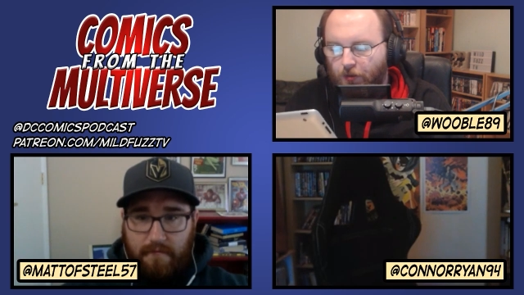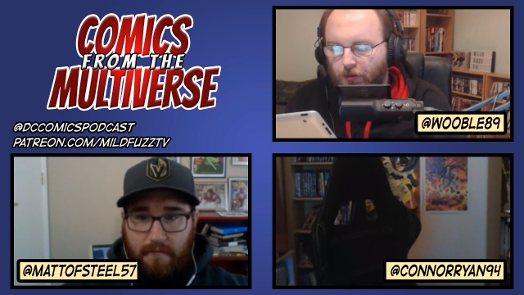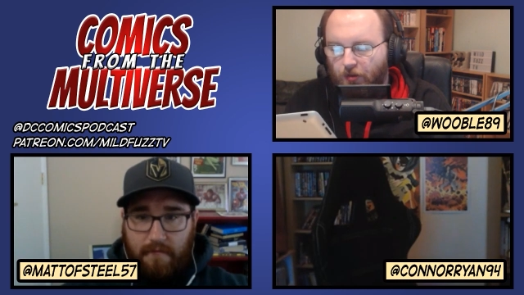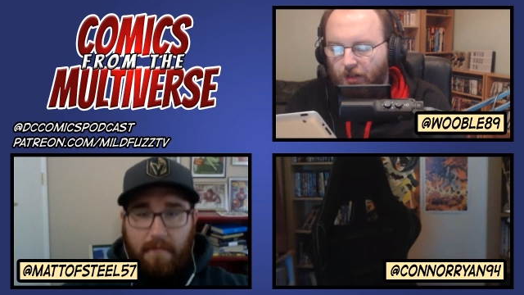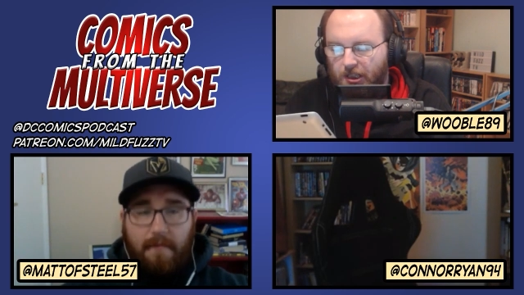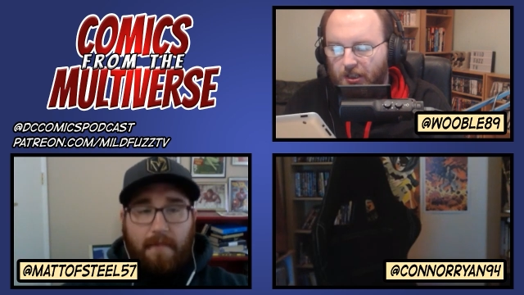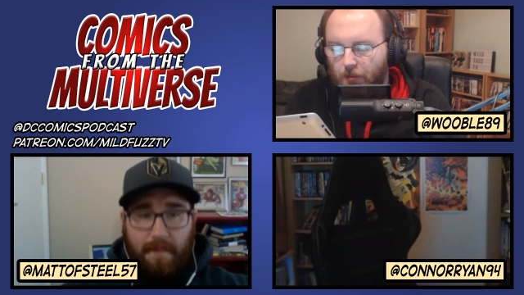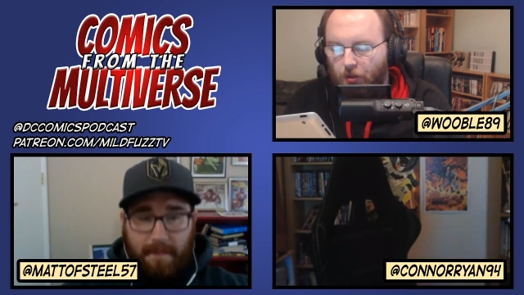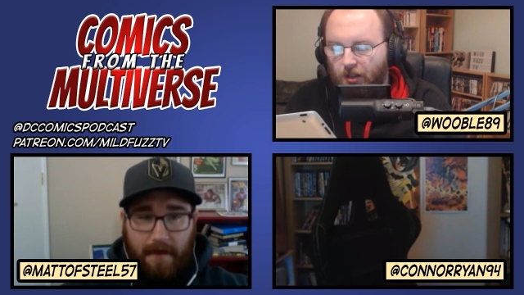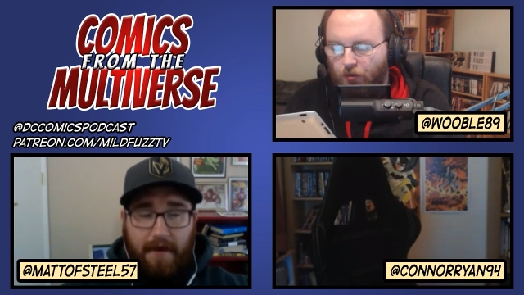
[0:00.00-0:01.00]
Speaker 1: from the rest of the
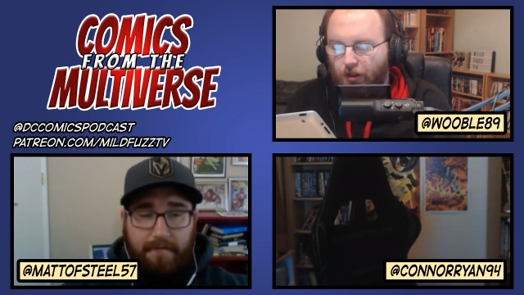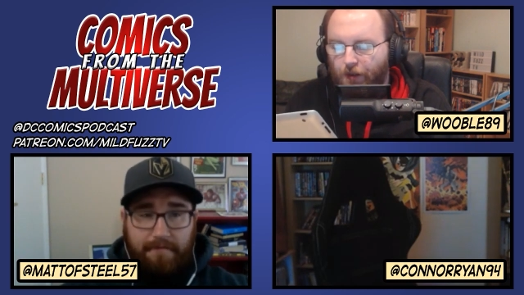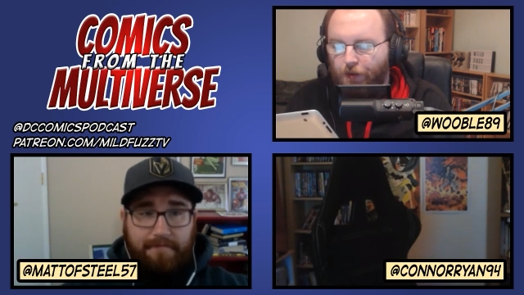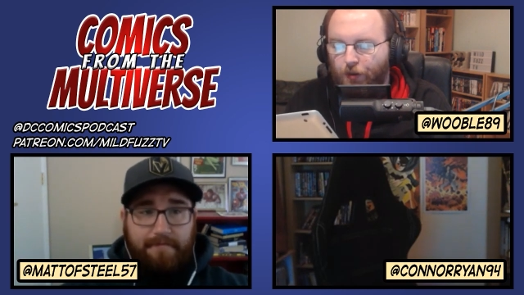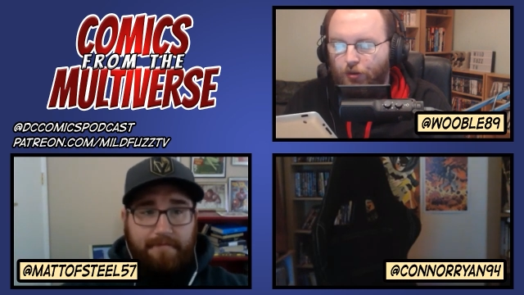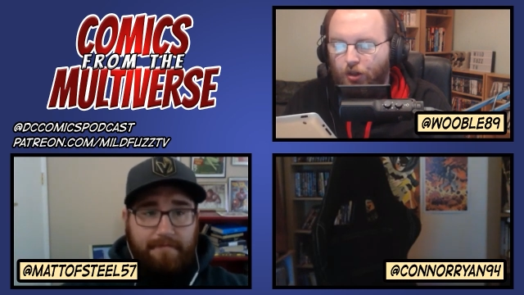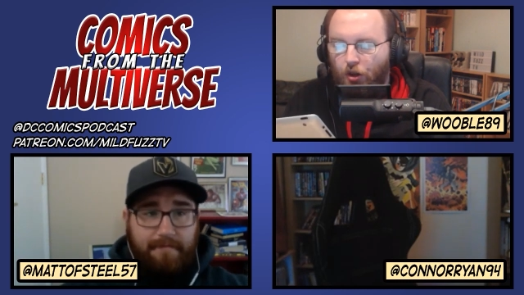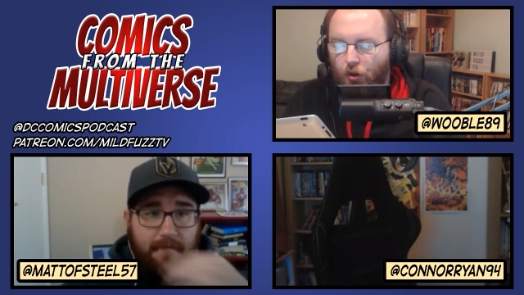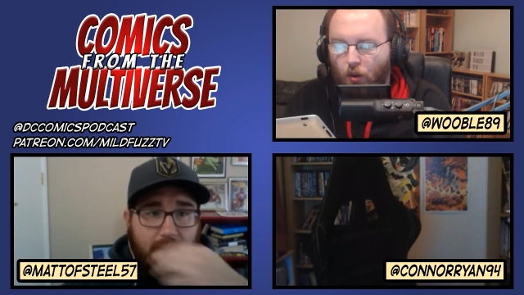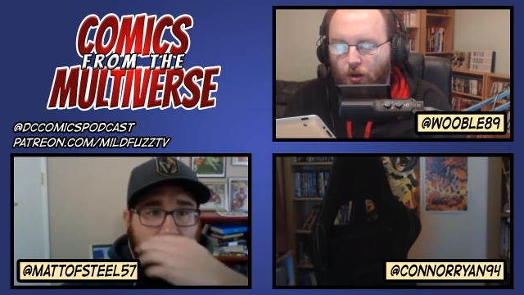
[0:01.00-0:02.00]
book. It really yeah. feels
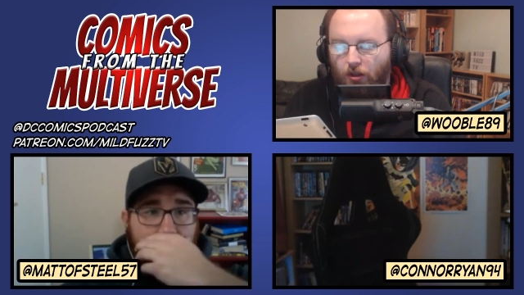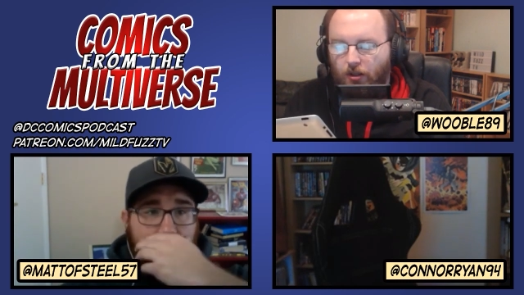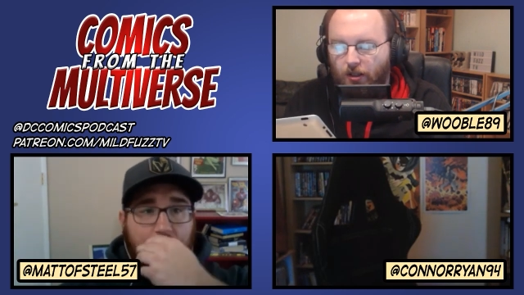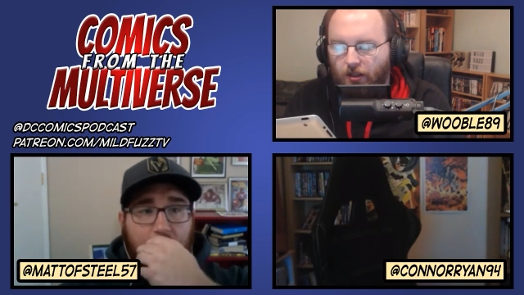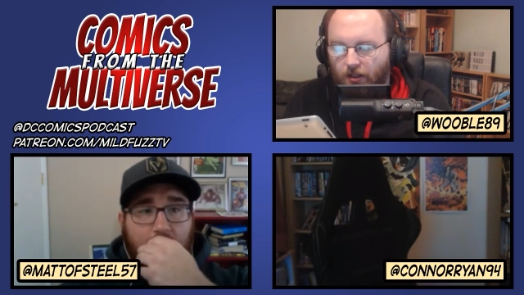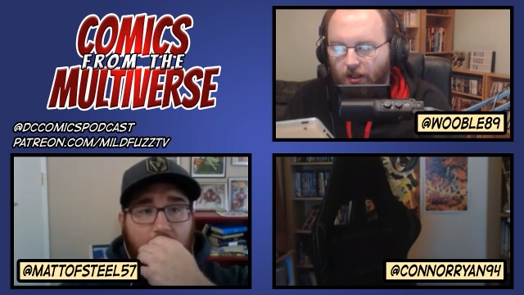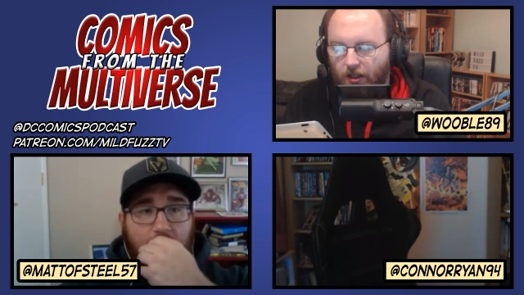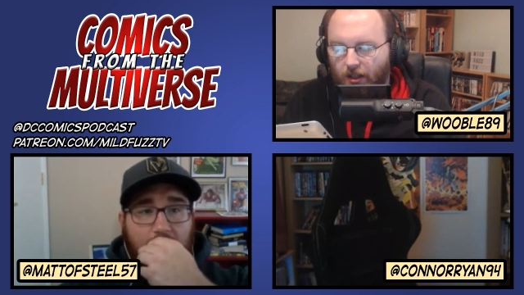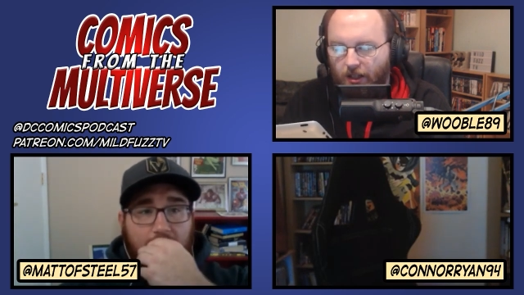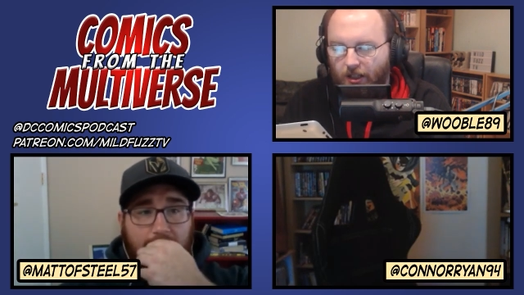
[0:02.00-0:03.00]
otherworldly.
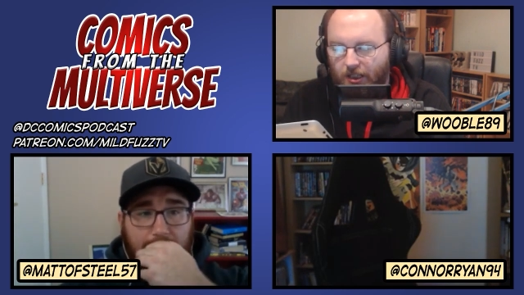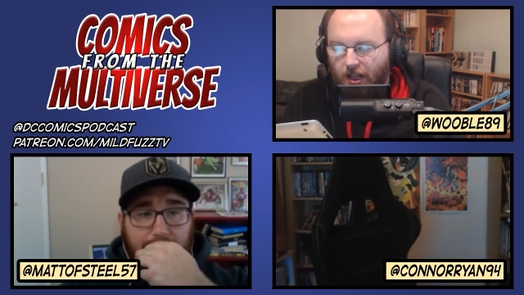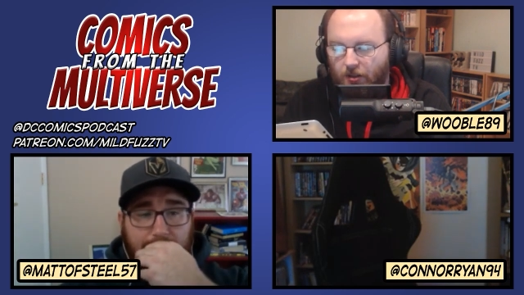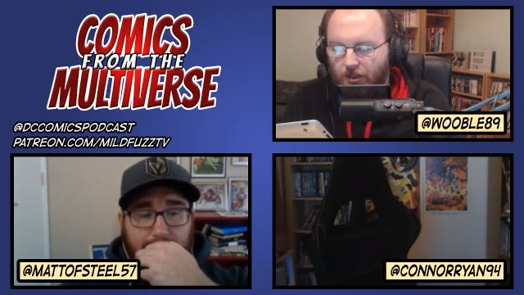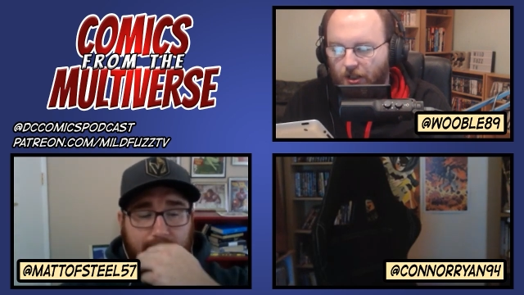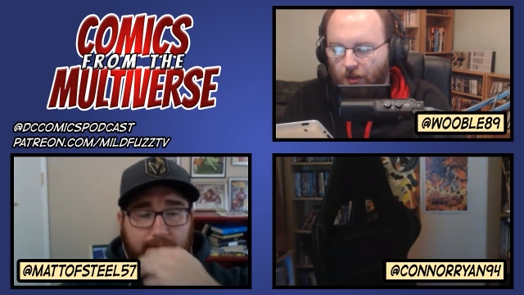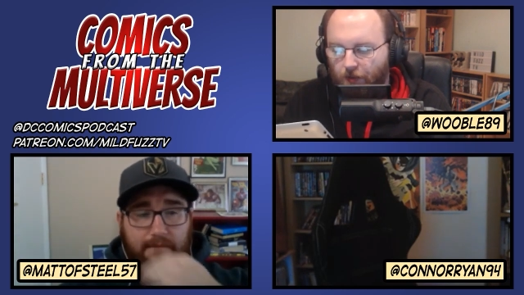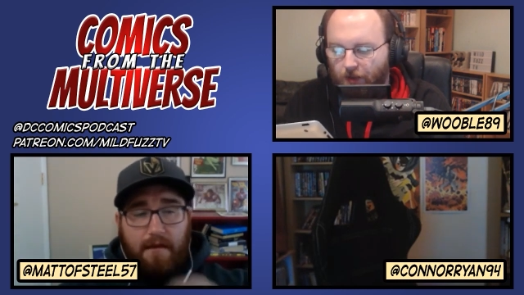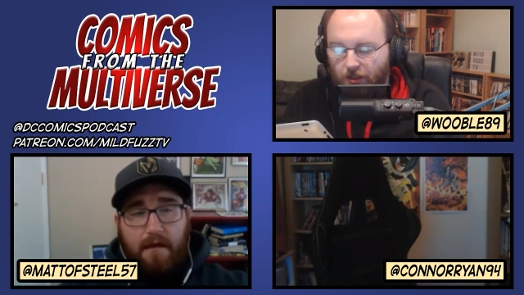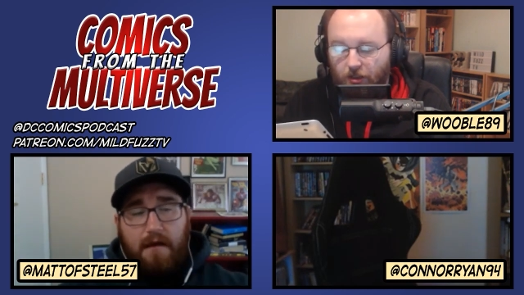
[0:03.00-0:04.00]
Uh, the Saturn yep. stuff, the
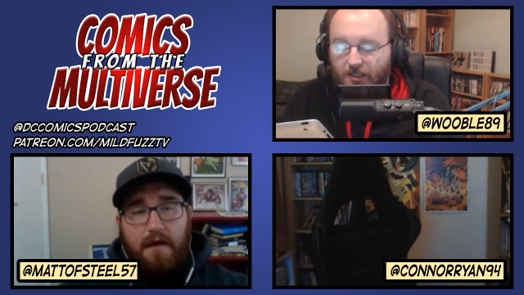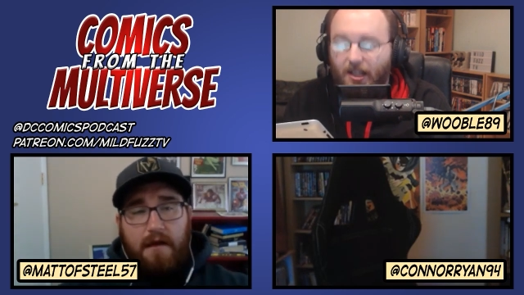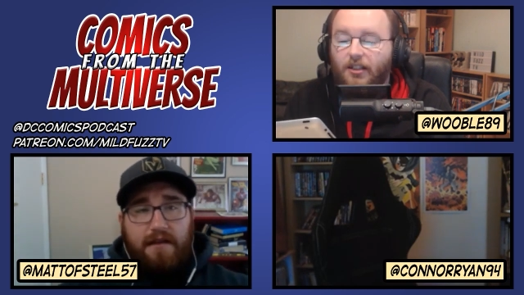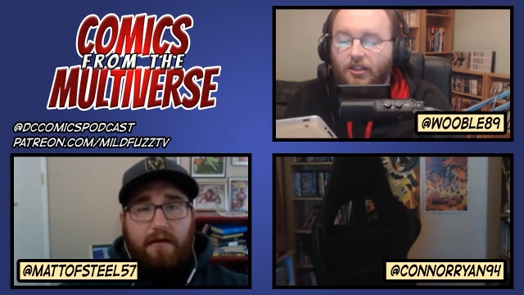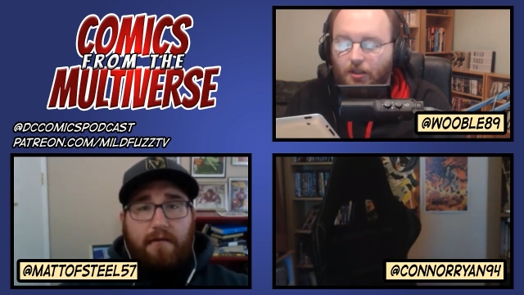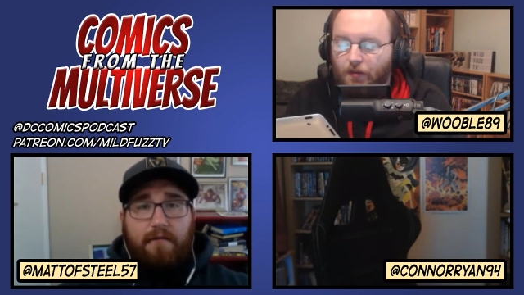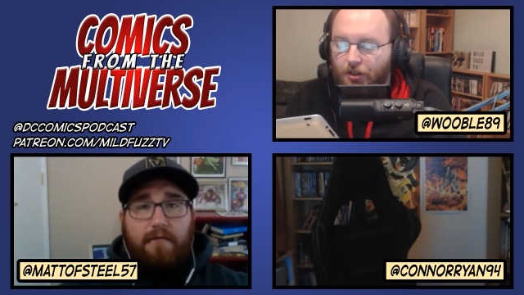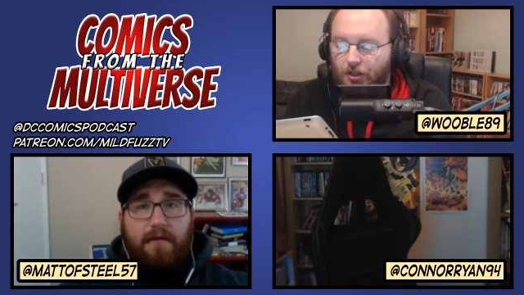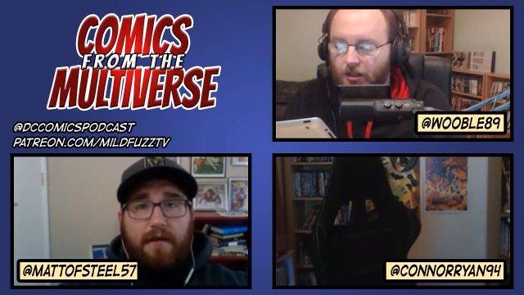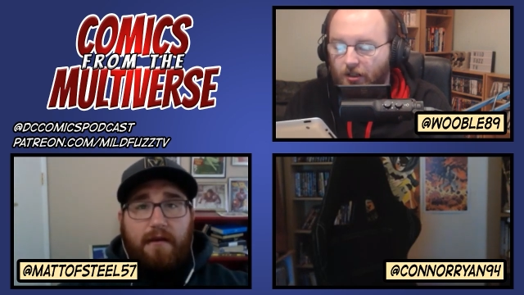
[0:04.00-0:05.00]
sort of Titan stuff. So,